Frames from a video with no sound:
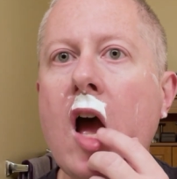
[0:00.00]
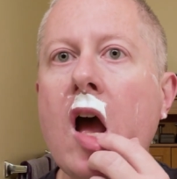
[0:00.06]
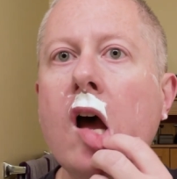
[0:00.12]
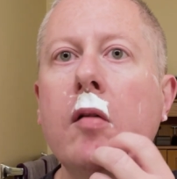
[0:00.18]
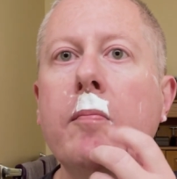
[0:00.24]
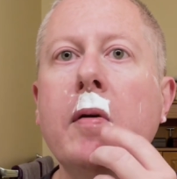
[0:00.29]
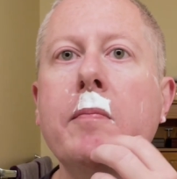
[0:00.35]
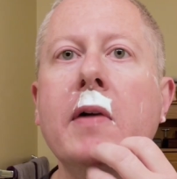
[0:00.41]

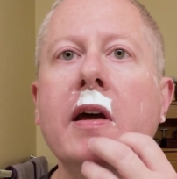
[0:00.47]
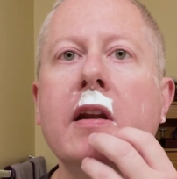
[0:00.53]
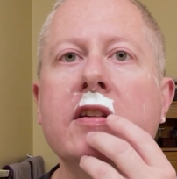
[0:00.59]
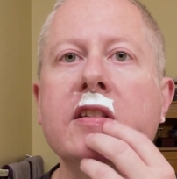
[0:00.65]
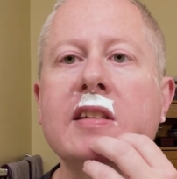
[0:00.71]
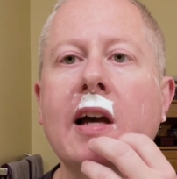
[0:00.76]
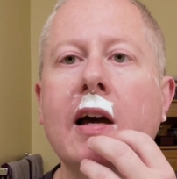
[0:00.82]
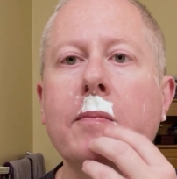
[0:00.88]
I might have
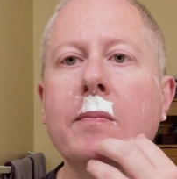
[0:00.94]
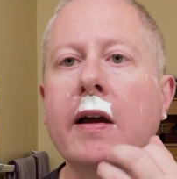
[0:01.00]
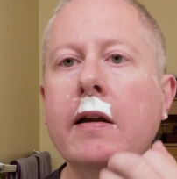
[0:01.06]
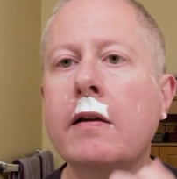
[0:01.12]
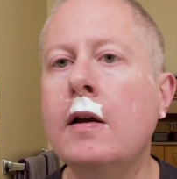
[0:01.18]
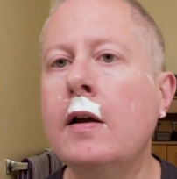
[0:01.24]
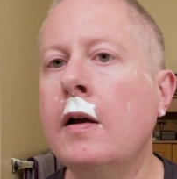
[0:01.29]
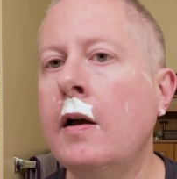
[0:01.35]
just gotten my
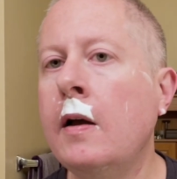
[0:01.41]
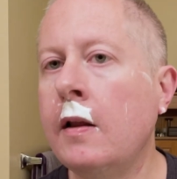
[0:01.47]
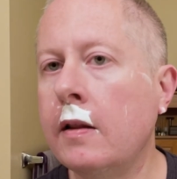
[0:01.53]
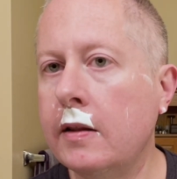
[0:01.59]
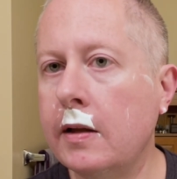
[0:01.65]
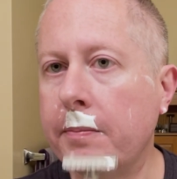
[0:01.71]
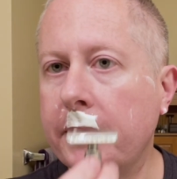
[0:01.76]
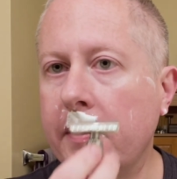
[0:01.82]

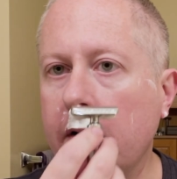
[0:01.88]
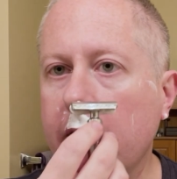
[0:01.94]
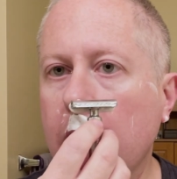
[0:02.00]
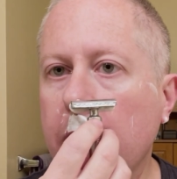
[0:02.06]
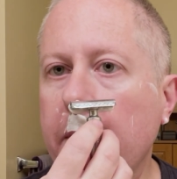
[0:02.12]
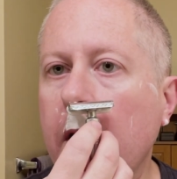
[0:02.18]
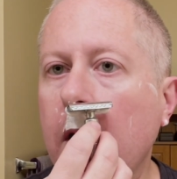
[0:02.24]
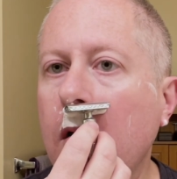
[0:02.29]
lip there a
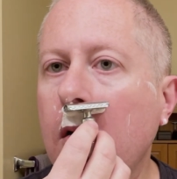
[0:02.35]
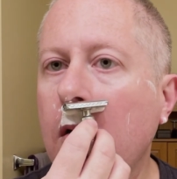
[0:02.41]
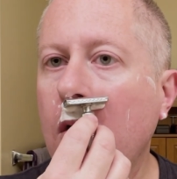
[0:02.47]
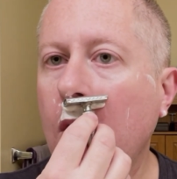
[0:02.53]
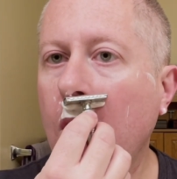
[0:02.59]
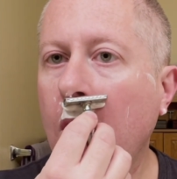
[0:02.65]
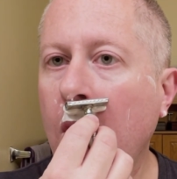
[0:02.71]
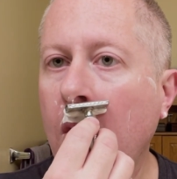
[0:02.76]
little bit,
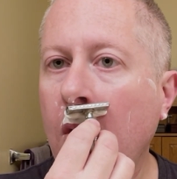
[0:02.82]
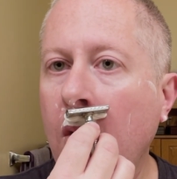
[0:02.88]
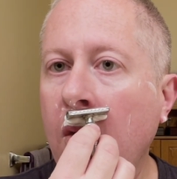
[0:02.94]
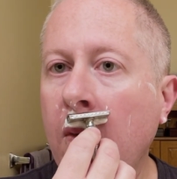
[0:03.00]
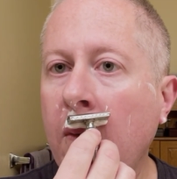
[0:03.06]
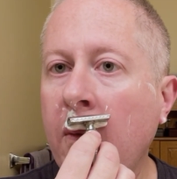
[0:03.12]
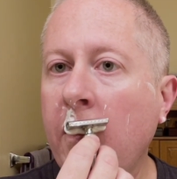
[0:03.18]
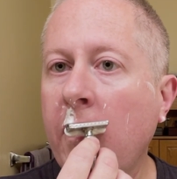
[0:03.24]

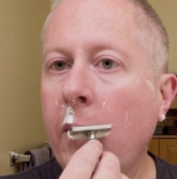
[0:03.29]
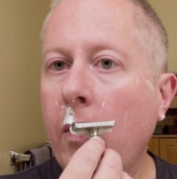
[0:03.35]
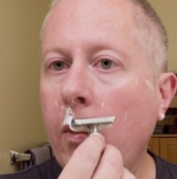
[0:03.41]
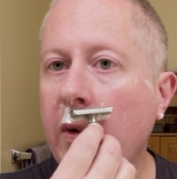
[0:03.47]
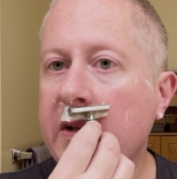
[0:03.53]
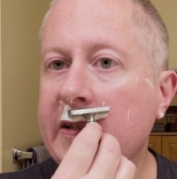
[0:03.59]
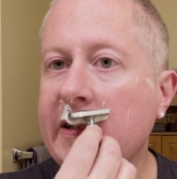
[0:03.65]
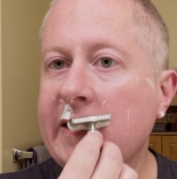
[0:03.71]

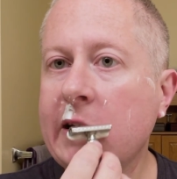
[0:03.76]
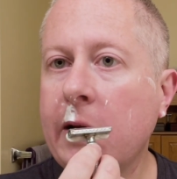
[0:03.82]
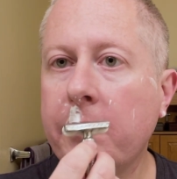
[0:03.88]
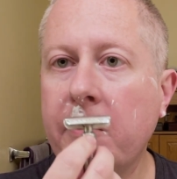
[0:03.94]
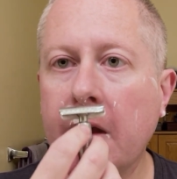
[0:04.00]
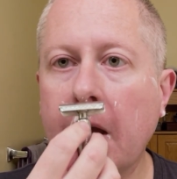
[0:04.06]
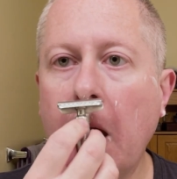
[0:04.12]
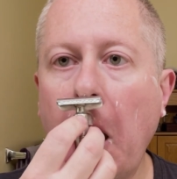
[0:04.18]
which is
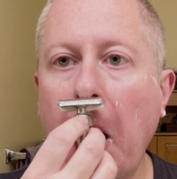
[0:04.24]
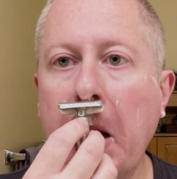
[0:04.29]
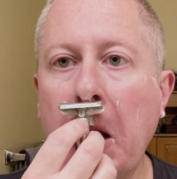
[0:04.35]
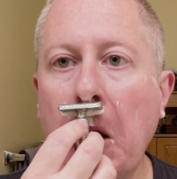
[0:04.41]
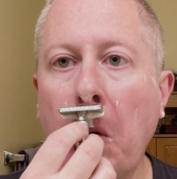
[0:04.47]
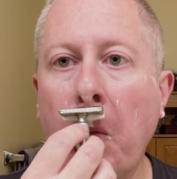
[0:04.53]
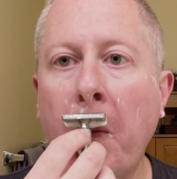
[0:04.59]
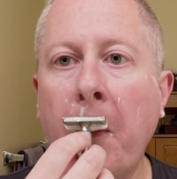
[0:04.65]
something I
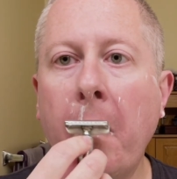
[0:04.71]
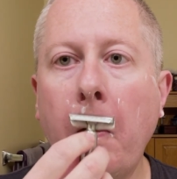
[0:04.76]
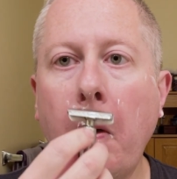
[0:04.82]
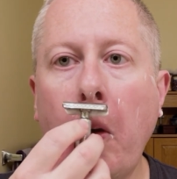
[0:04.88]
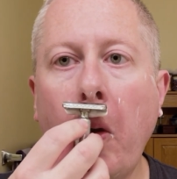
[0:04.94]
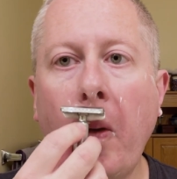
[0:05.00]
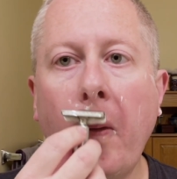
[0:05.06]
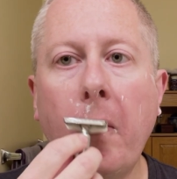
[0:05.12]
know
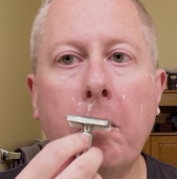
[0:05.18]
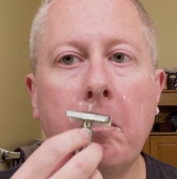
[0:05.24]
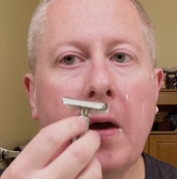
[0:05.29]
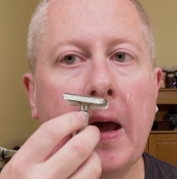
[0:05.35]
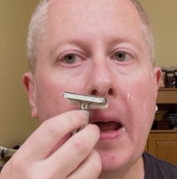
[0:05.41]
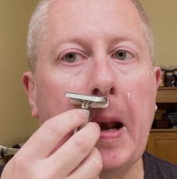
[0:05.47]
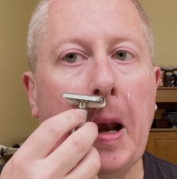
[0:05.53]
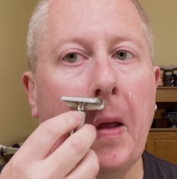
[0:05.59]

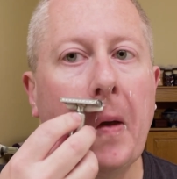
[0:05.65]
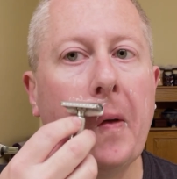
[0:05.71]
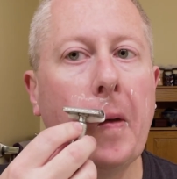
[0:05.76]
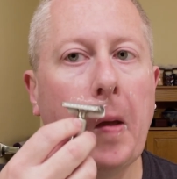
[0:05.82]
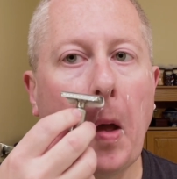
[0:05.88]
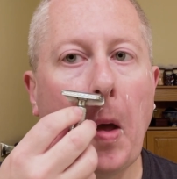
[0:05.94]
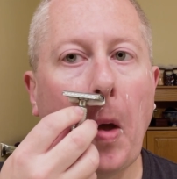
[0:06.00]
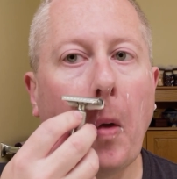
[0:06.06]
men,
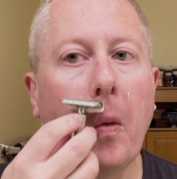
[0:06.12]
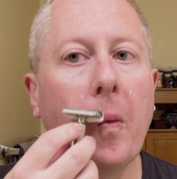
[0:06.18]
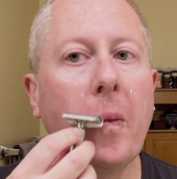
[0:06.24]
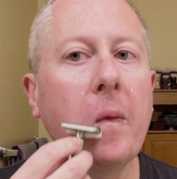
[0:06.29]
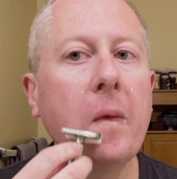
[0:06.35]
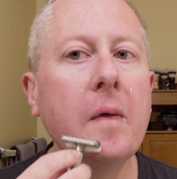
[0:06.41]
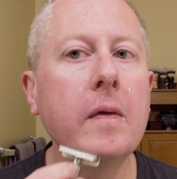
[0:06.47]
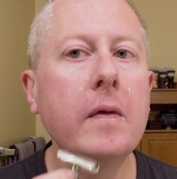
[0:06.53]

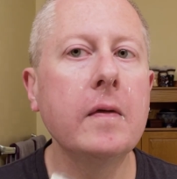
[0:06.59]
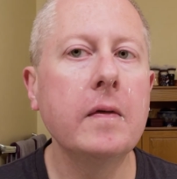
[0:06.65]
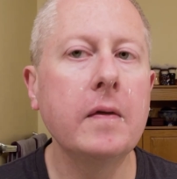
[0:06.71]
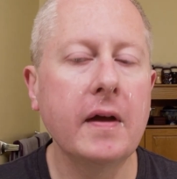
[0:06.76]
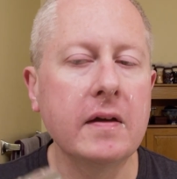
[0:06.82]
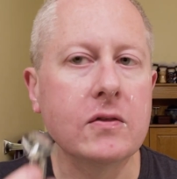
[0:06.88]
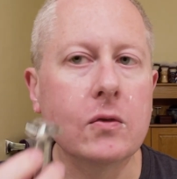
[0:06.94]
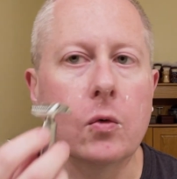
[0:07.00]

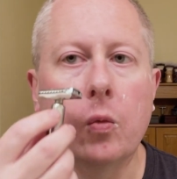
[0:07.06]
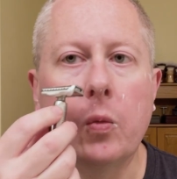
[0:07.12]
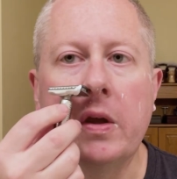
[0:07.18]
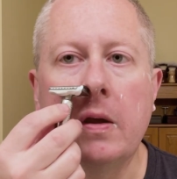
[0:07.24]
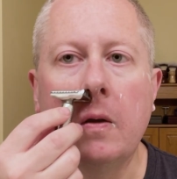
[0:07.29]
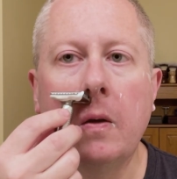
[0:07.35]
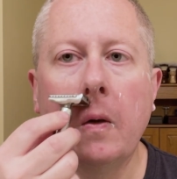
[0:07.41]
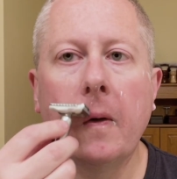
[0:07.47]
as
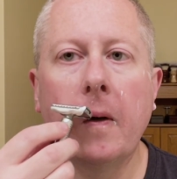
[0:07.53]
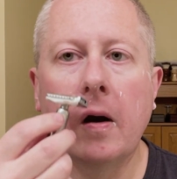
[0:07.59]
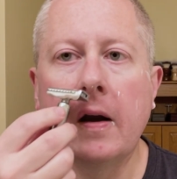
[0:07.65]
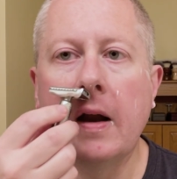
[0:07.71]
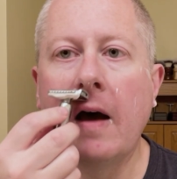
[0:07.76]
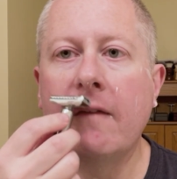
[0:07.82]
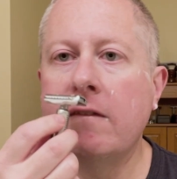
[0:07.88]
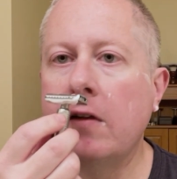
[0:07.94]
we, are
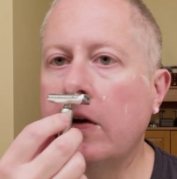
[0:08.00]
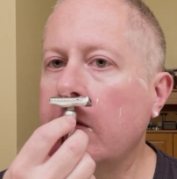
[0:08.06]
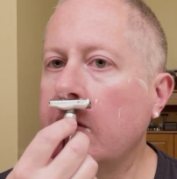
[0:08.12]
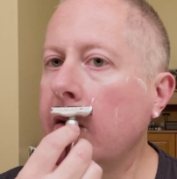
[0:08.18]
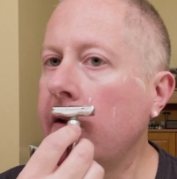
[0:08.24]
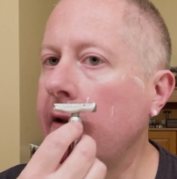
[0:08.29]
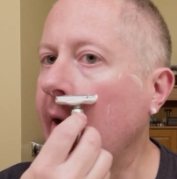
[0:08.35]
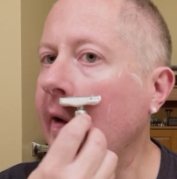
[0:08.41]
not very
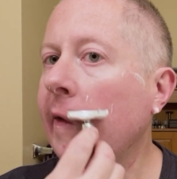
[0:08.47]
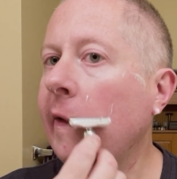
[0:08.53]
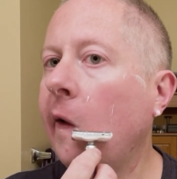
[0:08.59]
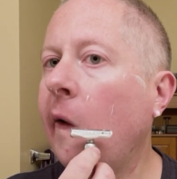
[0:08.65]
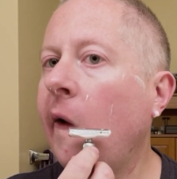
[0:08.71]
good at.